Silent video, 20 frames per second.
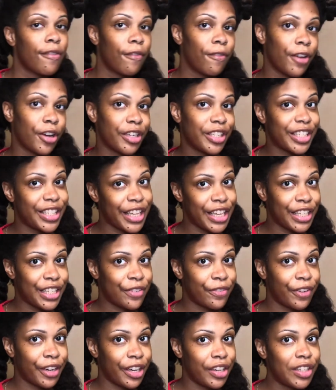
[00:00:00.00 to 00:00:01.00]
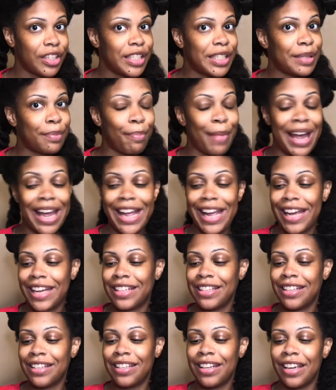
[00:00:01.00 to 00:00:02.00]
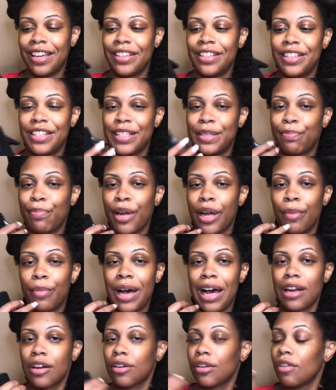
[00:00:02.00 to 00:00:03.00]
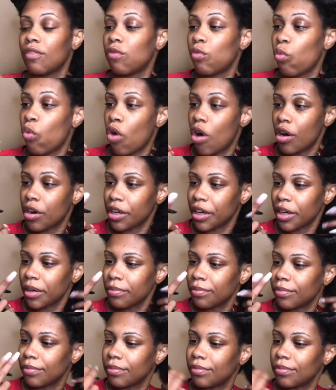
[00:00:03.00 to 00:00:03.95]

First things first, my handy dandy spray bottle of water.